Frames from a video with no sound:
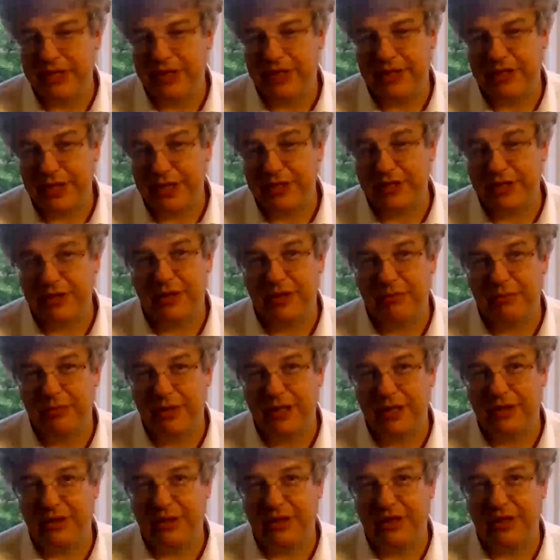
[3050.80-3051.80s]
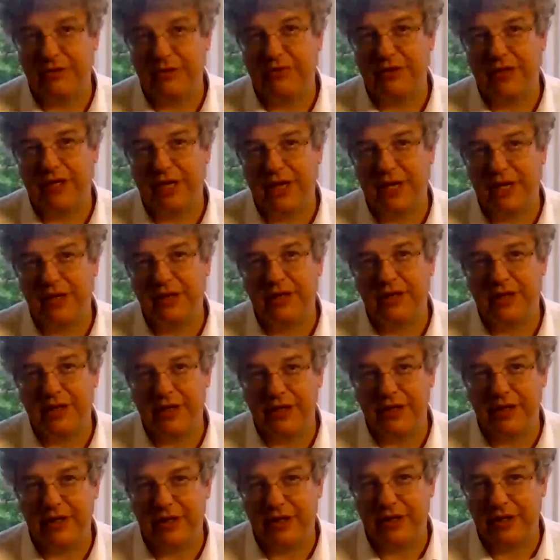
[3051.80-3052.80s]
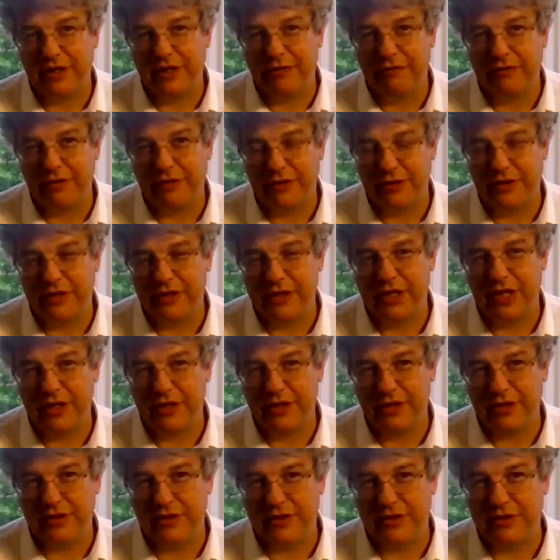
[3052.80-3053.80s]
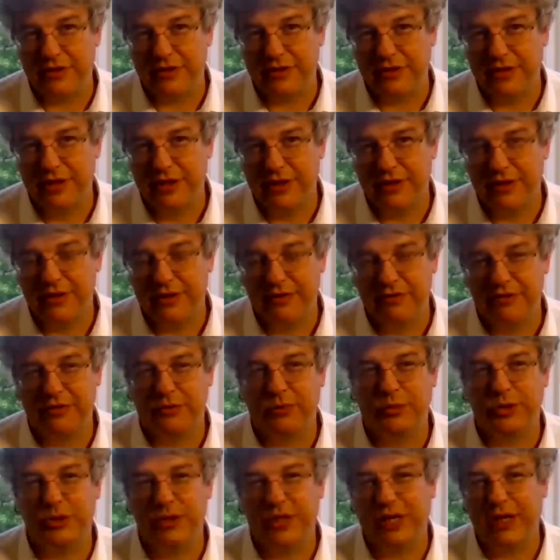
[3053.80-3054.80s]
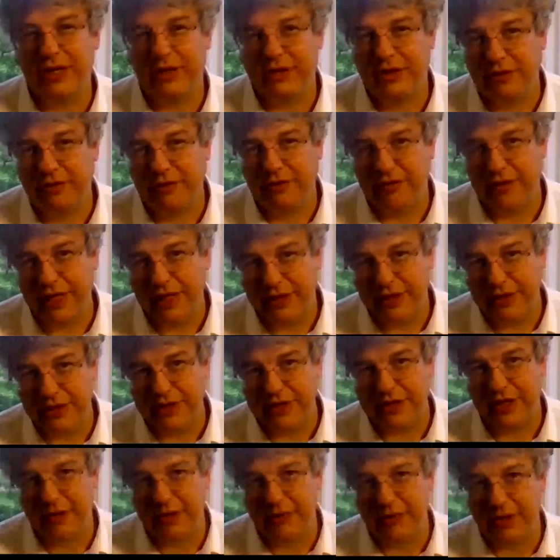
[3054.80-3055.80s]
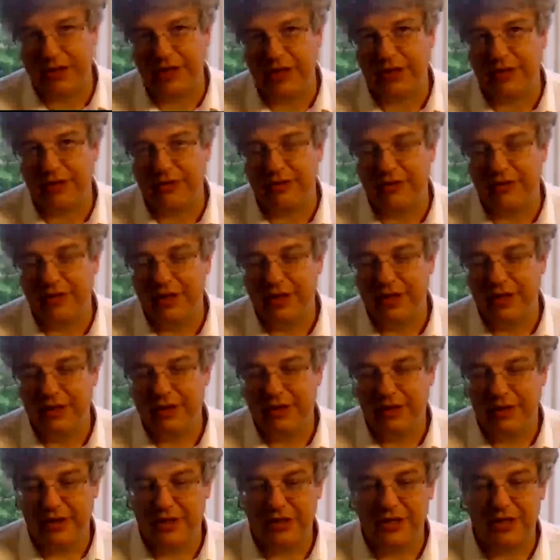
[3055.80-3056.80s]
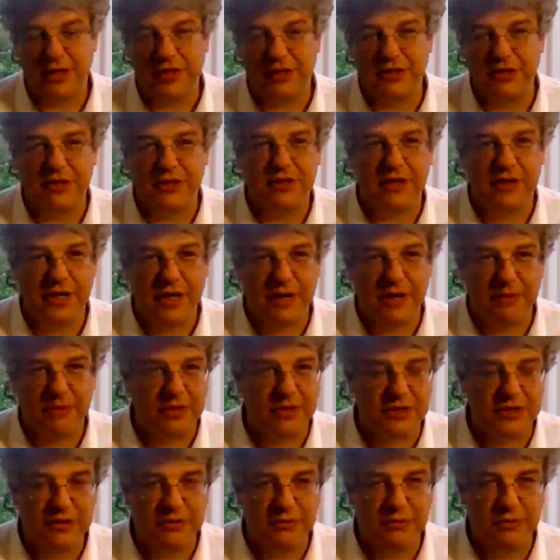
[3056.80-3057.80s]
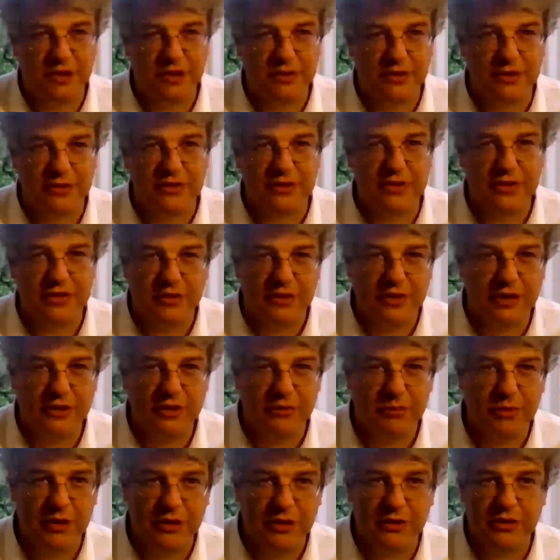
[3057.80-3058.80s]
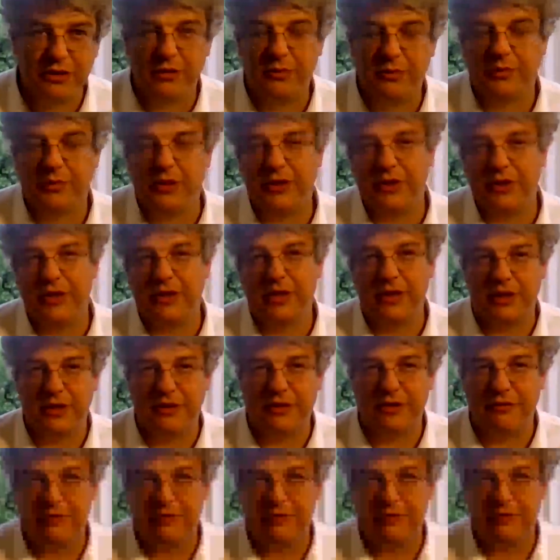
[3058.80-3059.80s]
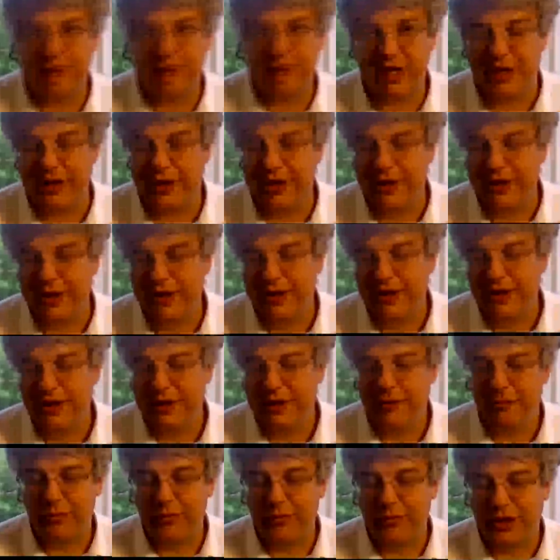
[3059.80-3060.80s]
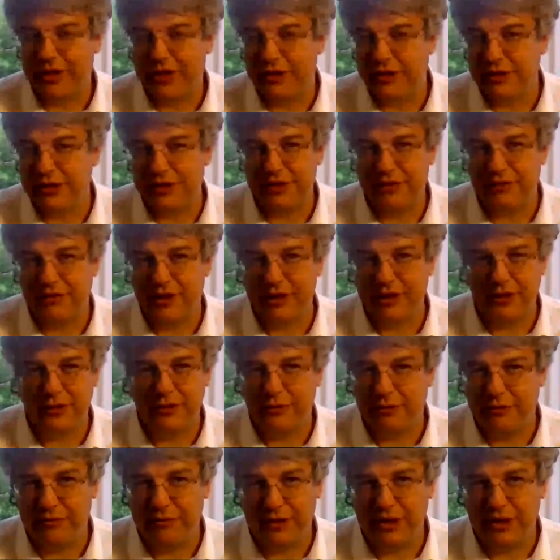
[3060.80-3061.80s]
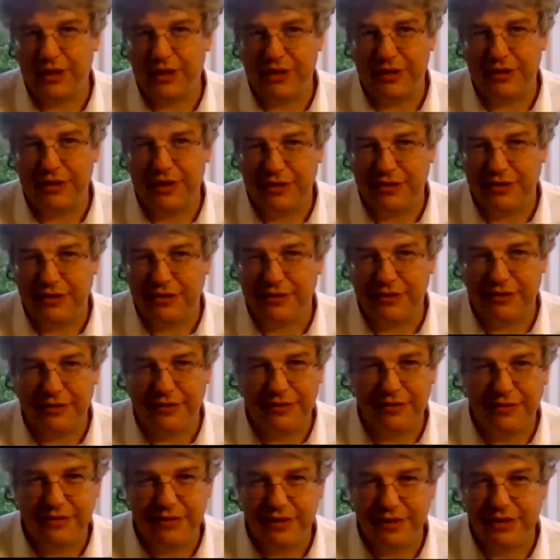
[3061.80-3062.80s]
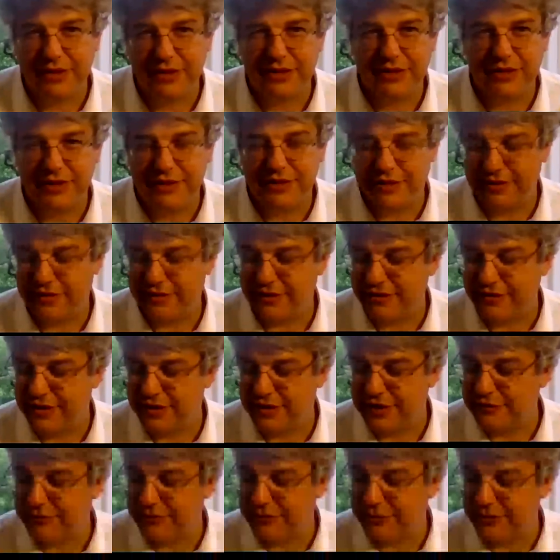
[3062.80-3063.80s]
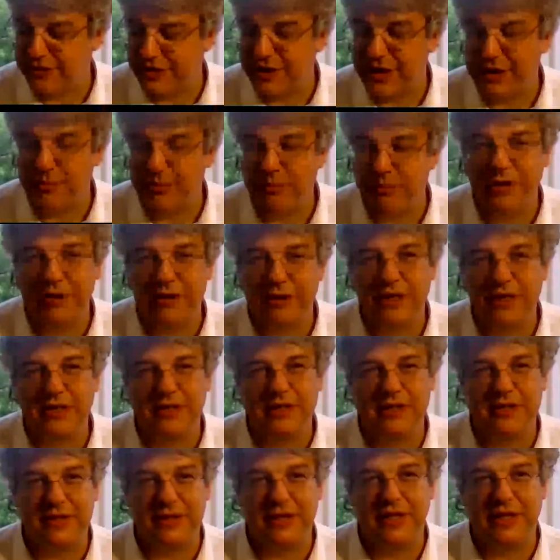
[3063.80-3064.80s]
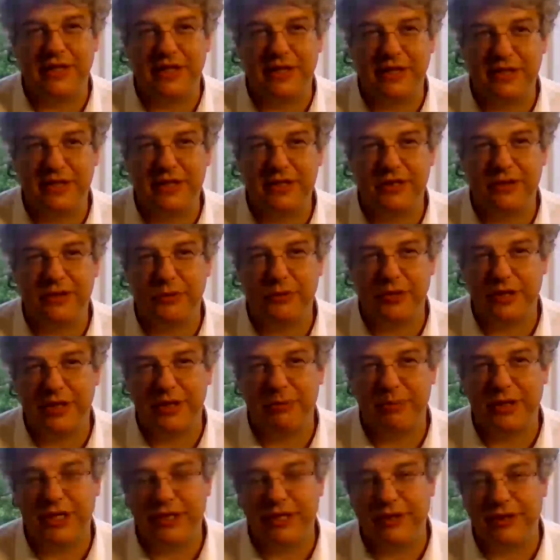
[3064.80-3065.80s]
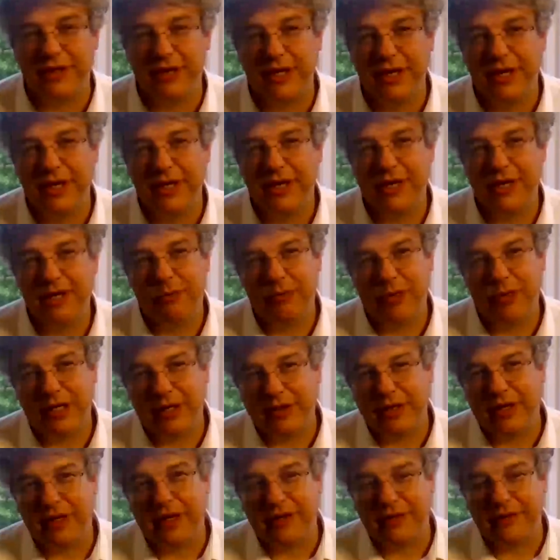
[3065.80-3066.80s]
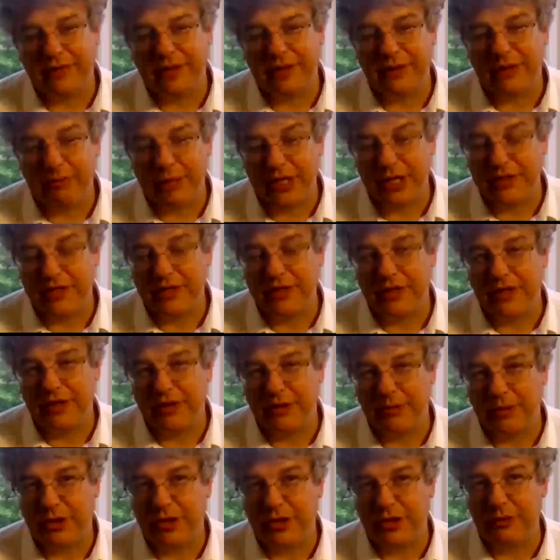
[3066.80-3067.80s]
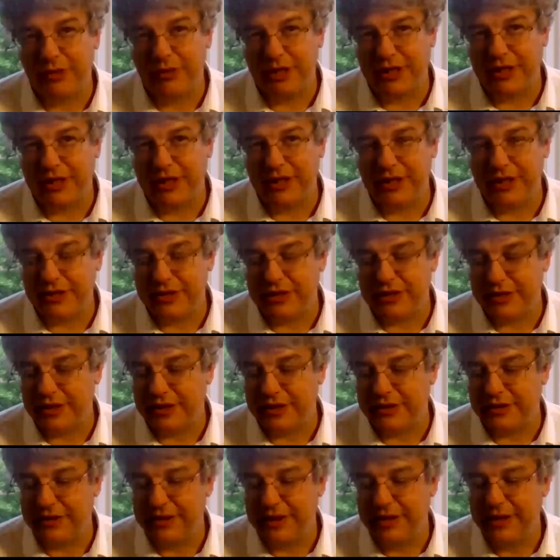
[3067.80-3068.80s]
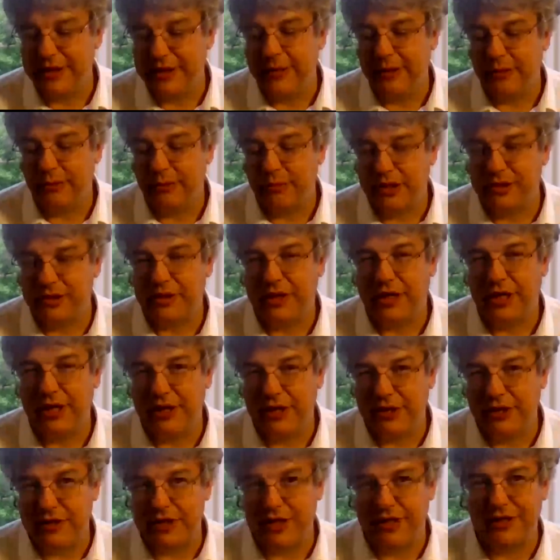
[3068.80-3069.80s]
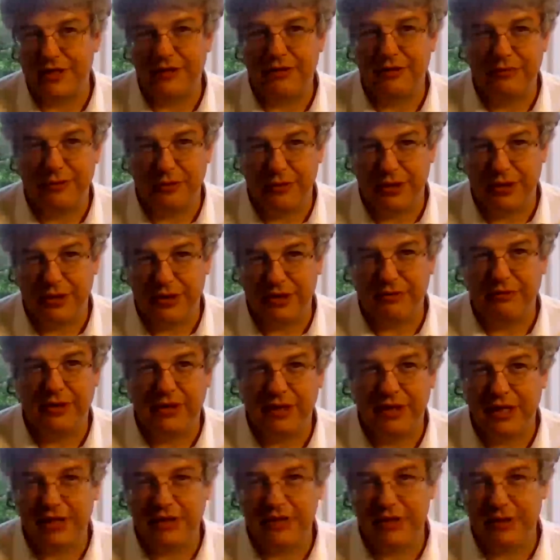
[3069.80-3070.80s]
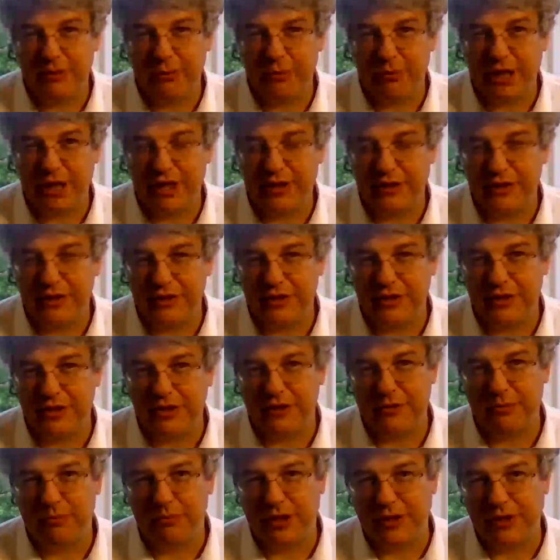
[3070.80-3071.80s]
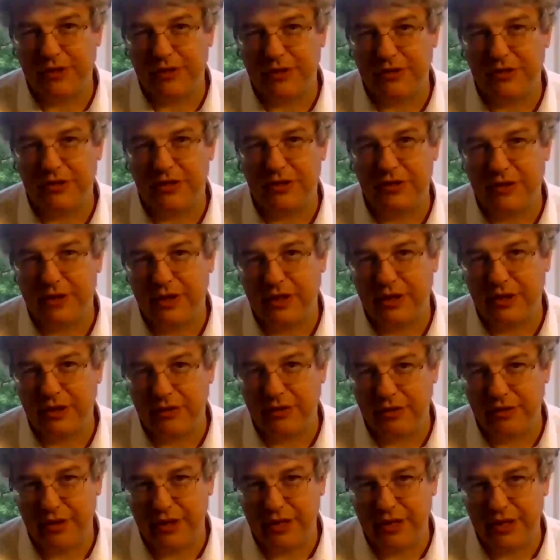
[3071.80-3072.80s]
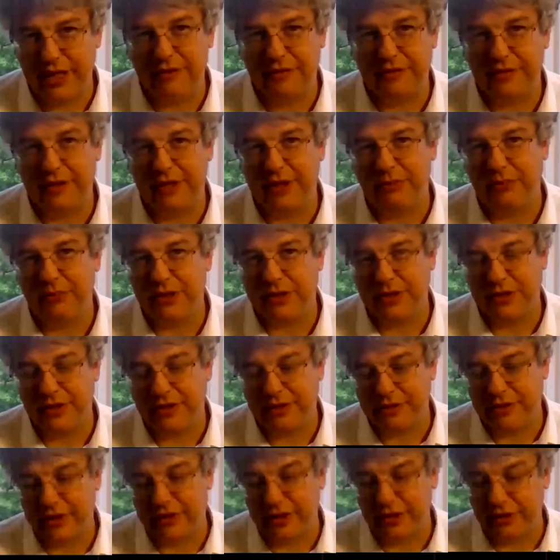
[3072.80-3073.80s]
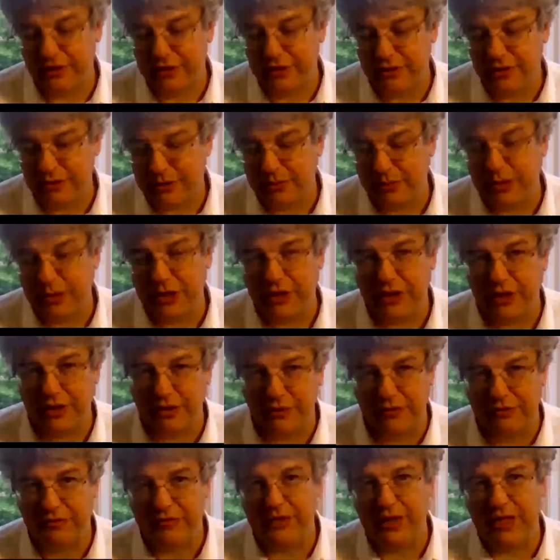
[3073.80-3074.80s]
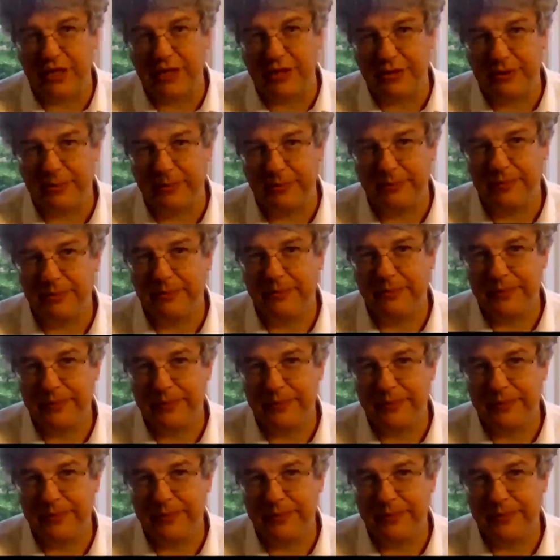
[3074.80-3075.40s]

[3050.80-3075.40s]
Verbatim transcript: which does then mean that if the underlying IFR changes, the mortality rate is coming down, it changes the numbers. The models need to be interpreted in a different way. But that's that of detail, that's for the number crunchers like us to worry about. But I think basically the bottom line is that we try and adjust for different testing practices by concentrating on the death numbers and trying to do the modeling off that.